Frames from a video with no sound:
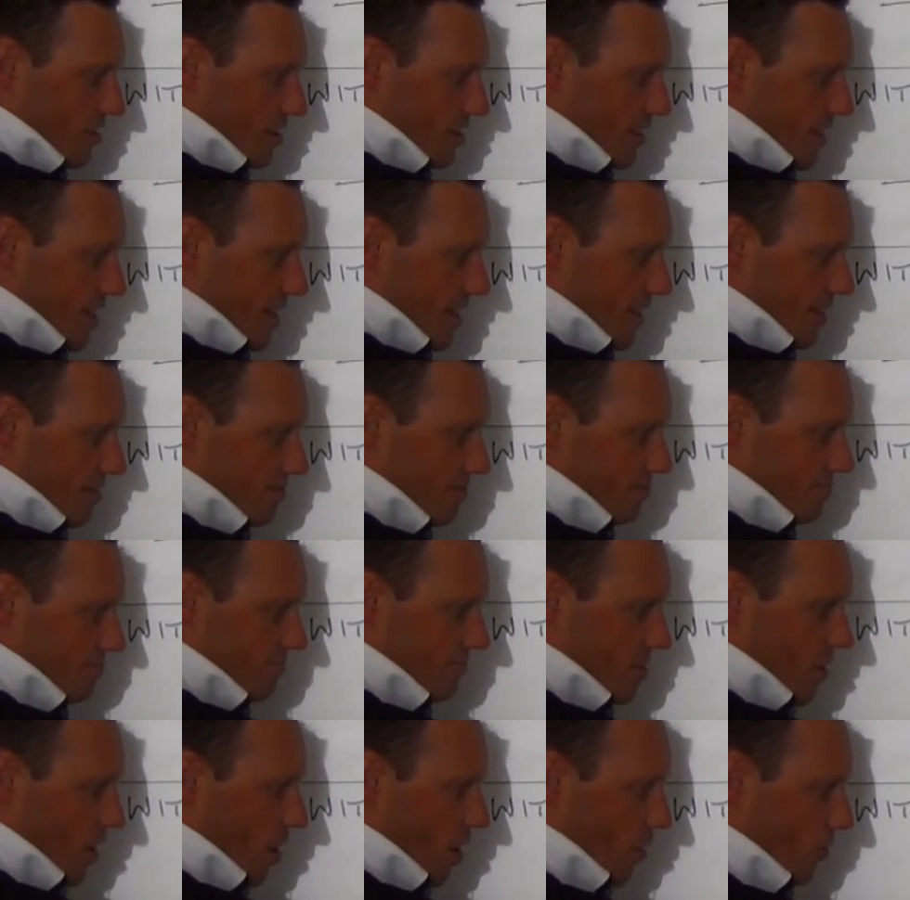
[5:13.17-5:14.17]
a year
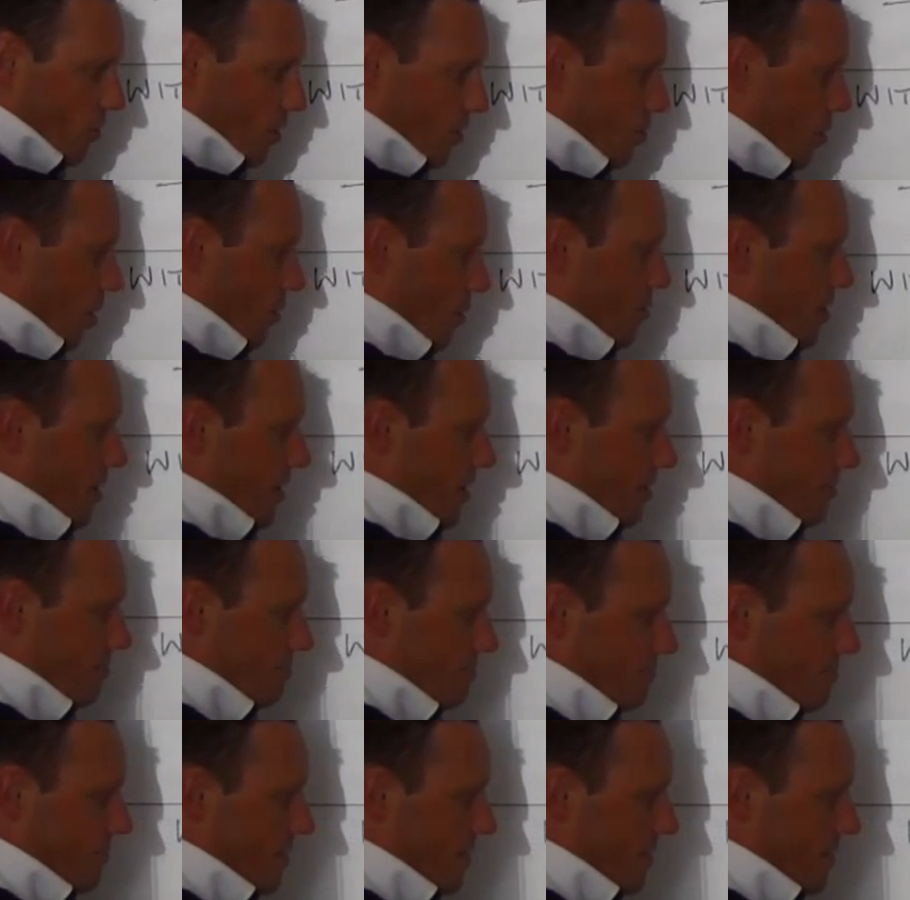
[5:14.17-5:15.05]
to hold the property.